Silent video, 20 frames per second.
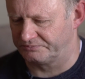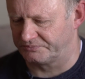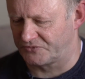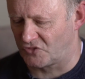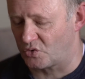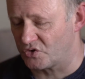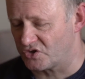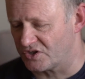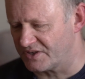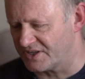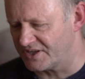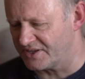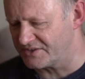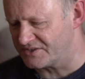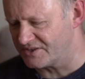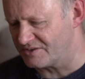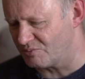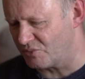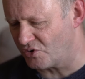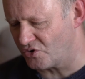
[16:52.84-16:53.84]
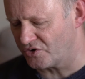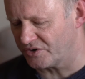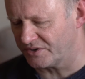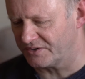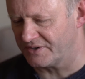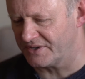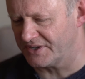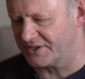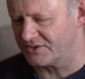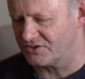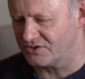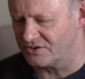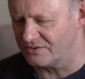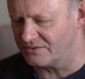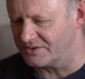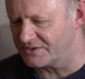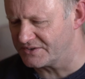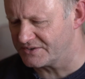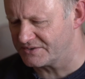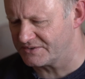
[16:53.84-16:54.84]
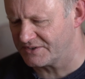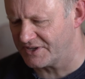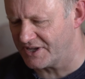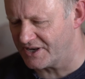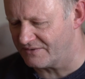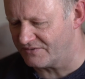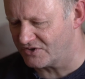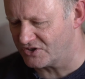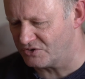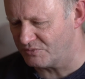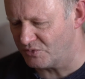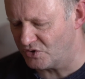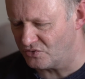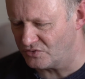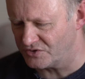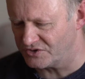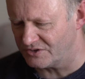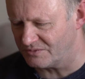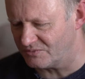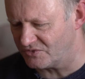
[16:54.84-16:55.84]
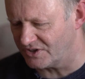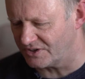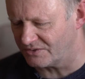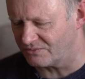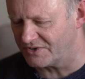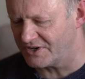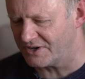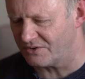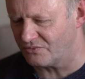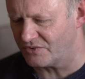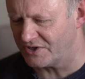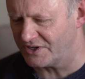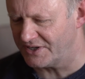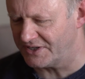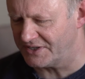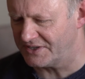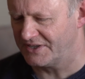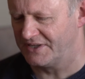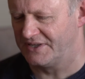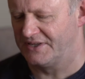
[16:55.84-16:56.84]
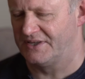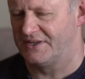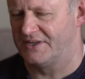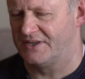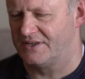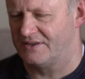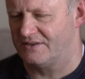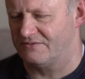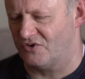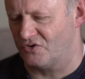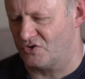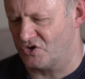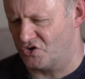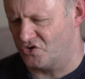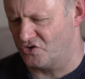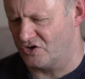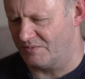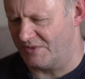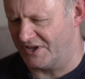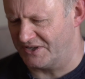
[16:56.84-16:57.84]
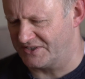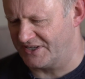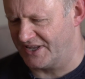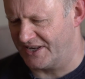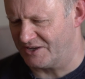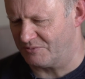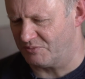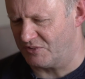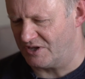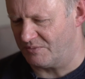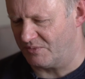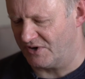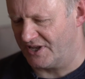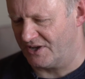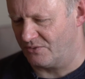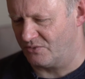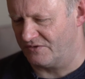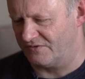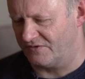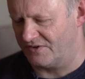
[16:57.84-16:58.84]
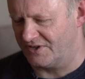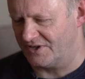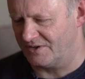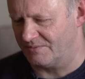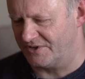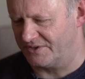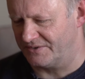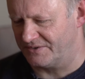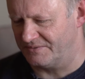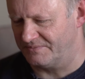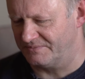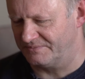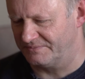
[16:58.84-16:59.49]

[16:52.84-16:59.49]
which I think is an important thing too. It's kind of a taboo subject. We're not really very good about telling people how we feel about them.